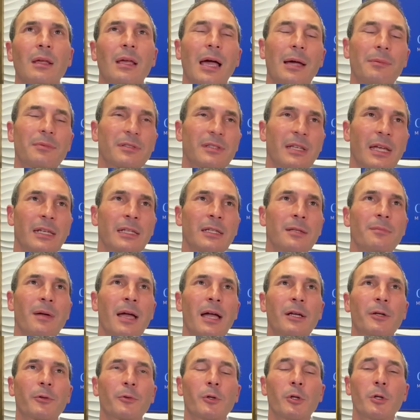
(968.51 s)
I'm standing in the
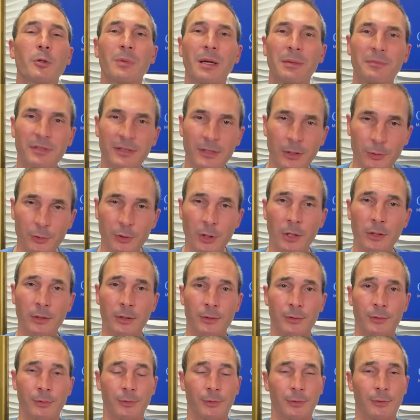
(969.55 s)
back of the room. I'm still
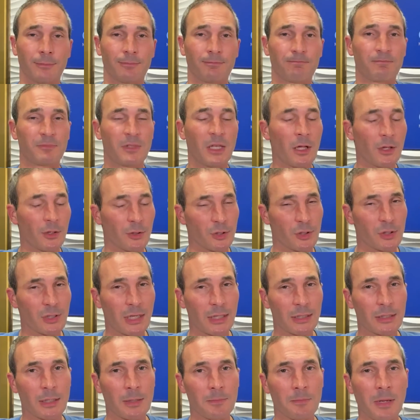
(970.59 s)
talking to her, telling her, you got
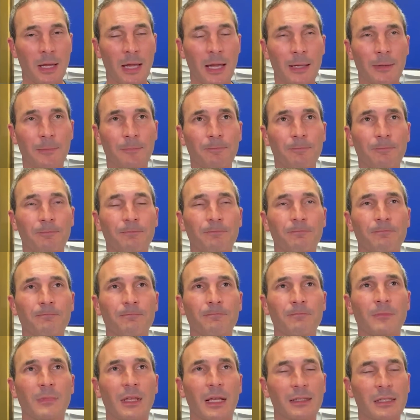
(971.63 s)
to come back.
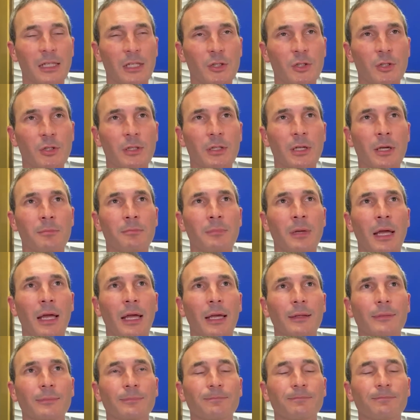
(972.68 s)
I need you to come
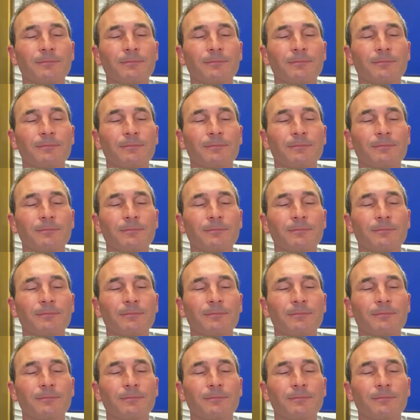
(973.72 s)
back.